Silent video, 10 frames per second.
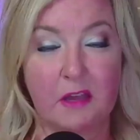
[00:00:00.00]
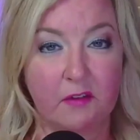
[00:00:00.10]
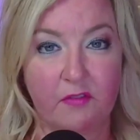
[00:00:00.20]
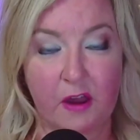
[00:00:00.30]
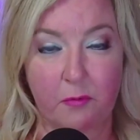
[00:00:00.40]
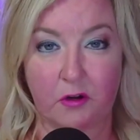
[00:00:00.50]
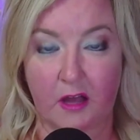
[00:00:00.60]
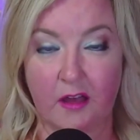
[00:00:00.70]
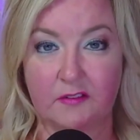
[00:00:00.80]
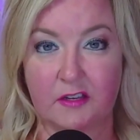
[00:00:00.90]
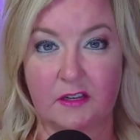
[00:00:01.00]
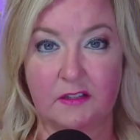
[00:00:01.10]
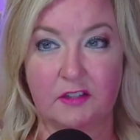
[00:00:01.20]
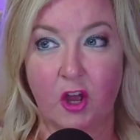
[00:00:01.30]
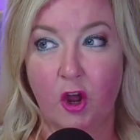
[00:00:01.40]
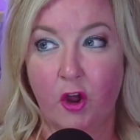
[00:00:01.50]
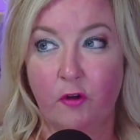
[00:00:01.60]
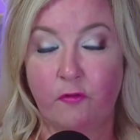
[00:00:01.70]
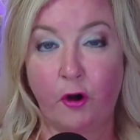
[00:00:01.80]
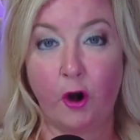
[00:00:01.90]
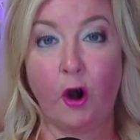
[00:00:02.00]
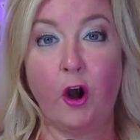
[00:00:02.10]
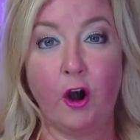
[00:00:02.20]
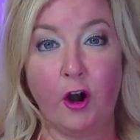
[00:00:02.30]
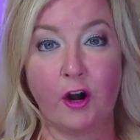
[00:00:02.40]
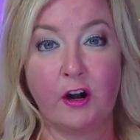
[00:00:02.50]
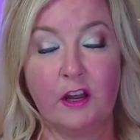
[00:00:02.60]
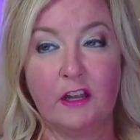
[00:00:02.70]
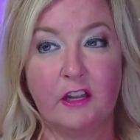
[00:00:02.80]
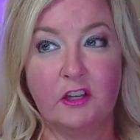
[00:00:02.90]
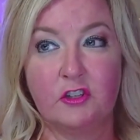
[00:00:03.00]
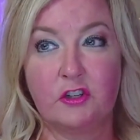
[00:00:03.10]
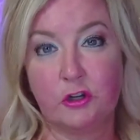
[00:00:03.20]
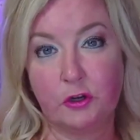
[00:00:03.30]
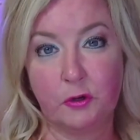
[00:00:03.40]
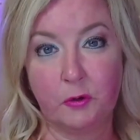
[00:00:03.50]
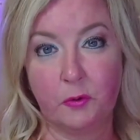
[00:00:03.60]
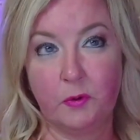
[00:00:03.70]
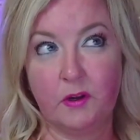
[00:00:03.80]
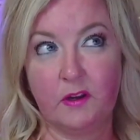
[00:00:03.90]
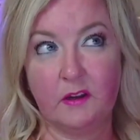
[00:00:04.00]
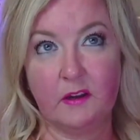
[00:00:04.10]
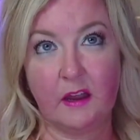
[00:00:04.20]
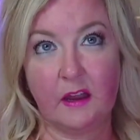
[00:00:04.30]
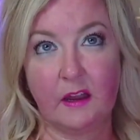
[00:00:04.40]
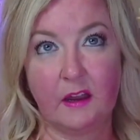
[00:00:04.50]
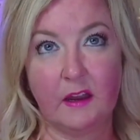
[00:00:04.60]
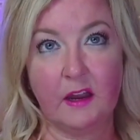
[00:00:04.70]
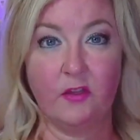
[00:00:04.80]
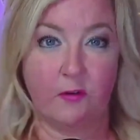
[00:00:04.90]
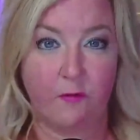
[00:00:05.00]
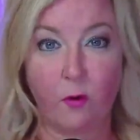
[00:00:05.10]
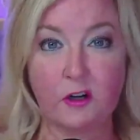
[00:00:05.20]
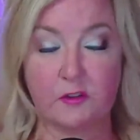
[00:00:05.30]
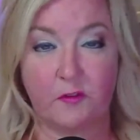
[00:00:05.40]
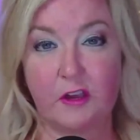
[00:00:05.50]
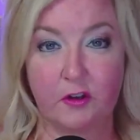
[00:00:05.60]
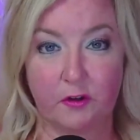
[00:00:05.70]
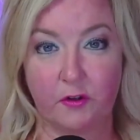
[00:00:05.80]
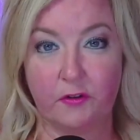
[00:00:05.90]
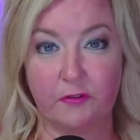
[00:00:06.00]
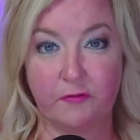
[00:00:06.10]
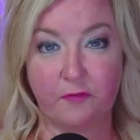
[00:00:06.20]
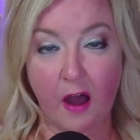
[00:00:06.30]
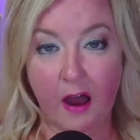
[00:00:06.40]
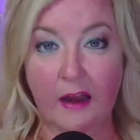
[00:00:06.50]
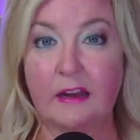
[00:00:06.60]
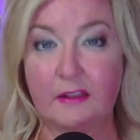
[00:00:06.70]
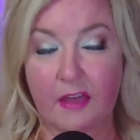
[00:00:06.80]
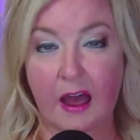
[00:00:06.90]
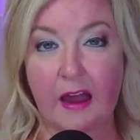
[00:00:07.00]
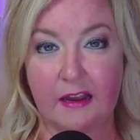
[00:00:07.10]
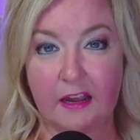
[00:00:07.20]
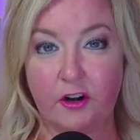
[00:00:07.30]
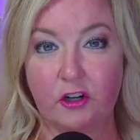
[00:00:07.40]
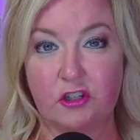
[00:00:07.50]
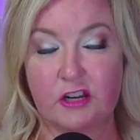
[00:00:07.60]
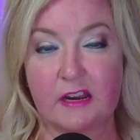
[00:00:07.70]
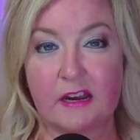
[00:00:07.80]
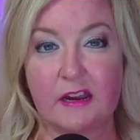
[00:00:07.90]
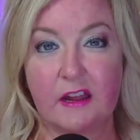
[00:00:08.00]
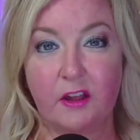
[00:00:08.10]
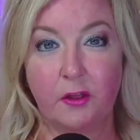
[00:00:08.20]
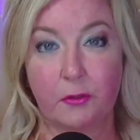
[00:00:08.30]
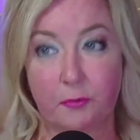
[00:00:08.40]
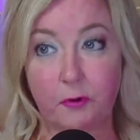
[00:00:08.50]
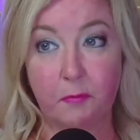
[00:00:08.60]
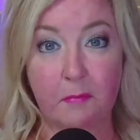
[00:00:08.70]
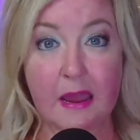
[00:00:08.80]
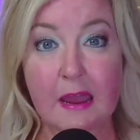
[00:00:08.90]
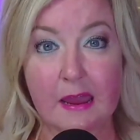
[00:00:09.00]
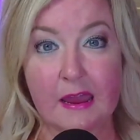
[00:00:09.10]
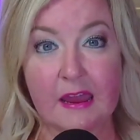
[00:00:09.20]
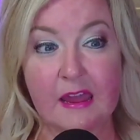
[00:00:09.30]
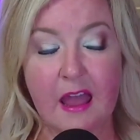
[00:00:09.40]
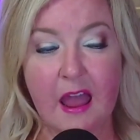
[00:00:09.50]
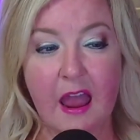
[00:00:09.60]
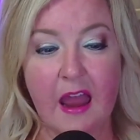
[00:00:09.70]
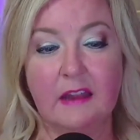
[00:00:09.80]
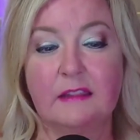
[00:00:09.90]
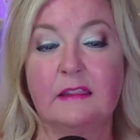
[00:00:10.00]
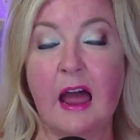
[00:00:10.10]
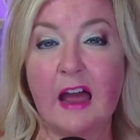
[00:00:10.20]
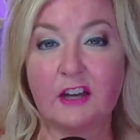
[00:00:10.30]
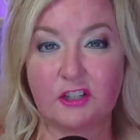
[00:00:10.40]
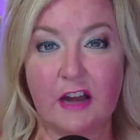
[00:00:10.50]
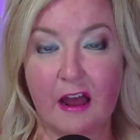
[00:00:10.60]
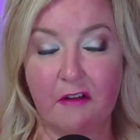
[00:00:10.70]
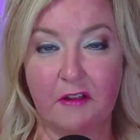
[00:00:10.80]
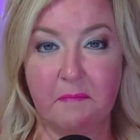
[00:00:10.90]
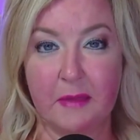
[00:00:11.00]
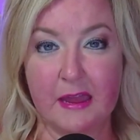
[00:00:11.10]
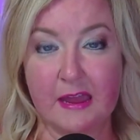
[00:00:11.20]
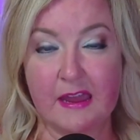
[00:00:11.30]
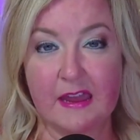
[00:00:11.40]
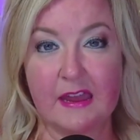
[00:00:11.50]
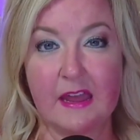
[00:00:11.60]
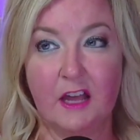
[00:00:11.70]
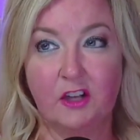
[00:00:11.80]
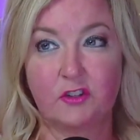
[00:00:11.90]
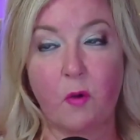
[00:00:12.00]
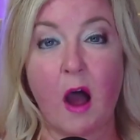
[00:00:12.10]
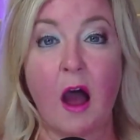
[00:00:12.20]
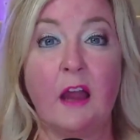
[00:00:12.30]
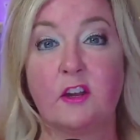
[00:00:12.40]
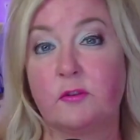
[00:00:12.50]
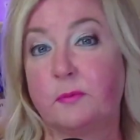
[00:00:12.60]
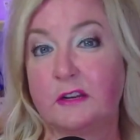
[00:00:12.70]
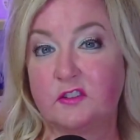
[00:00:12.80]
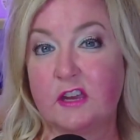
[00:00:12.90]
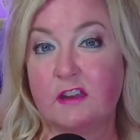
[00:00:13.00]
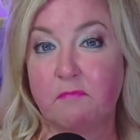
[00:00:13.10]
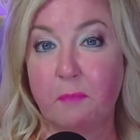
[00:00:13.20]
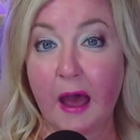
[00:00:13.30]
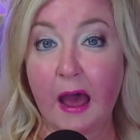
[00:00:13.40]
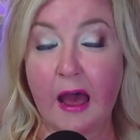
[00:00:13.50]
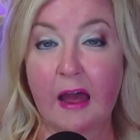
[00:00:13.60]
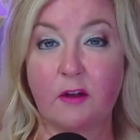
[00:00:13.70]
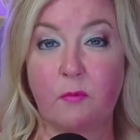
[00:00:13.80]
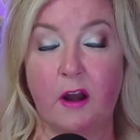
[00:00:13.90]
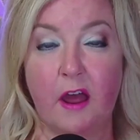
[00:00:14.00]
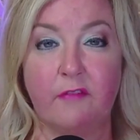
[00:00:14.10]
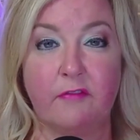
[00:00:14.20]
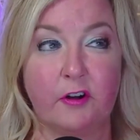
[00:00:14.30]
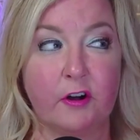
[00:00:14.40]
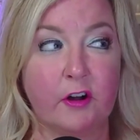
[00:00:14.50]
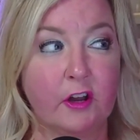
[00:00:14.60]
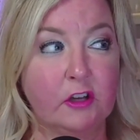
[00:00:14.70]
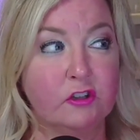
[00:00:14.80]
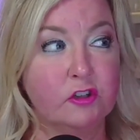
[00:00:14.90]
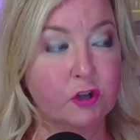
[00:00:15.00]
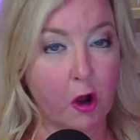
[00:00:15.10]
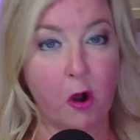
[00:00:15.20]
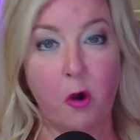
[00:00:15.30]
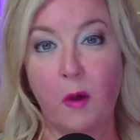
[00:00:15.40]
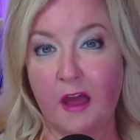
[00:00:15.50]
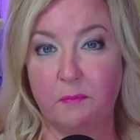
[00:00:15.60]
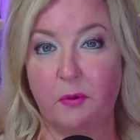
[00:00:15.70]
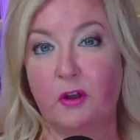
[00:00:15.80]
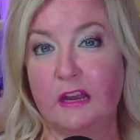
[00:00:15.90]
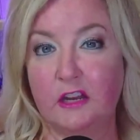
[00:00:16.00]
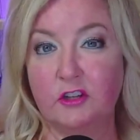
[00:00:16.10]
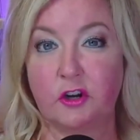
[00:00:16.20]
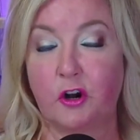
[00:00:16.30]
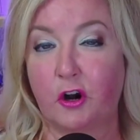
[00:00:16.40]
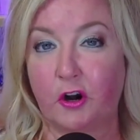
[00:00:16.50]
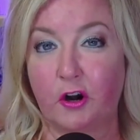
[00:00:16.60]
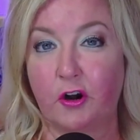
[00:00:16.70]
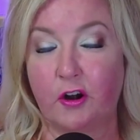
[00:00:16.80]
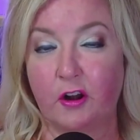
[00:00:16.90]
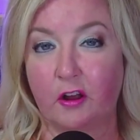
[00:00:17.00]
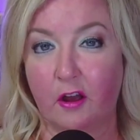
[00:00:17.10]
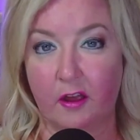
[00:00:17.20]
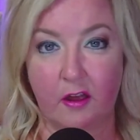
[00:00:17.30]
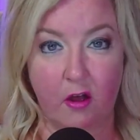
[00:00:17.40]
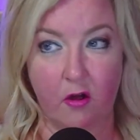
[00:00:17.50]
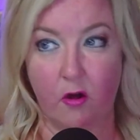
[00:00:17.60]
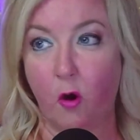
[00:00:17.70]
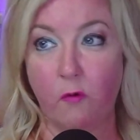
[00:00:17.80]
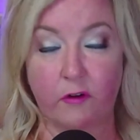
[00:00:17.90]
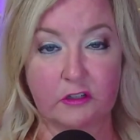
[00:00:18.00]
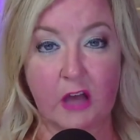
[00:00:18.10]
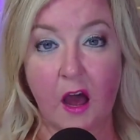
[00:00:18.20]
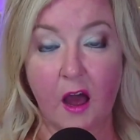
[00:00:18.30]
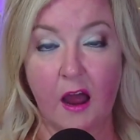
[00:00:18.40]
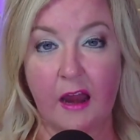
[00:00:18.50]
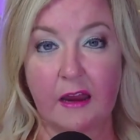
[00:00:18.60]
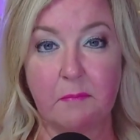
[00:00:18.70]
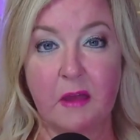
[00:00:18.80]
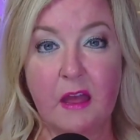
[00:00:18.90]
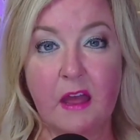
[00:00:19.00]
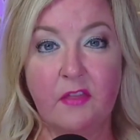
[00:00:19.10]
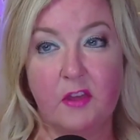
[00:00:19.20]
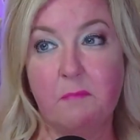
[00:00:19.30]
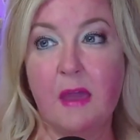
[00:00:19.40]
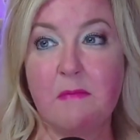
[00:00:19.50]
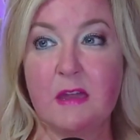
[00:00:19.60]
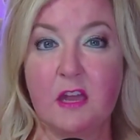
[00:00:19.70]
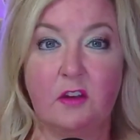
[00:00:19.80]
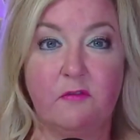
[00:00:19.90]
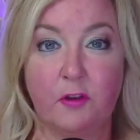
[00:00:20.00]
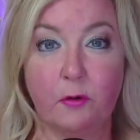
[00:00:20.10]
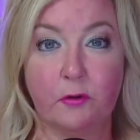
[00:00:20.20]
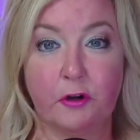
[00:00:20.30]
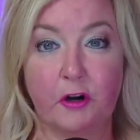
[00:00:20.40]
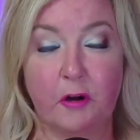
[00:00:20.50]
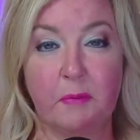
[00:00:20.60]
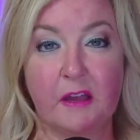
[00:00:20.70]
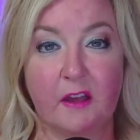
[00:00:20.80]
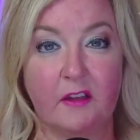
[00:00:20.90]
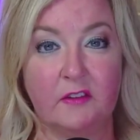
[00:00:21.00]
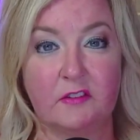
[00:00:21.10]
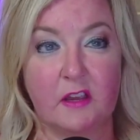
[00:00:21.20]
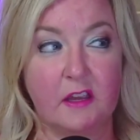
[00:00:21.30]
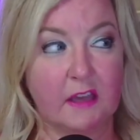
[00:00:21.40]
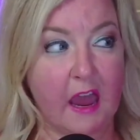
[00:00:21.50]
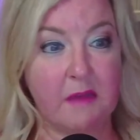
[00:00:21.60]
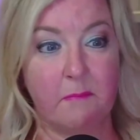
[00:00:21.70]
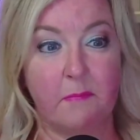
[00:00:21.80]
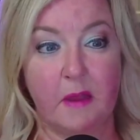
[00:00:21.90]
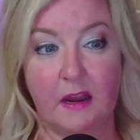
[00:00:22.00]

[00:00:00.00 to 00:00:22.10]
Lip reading: if they were cousins, for her to, in the force field, find that energy through me and lash it out at me so I could receive back whatever Joe had put into her over time that maybe had fueled her, because it came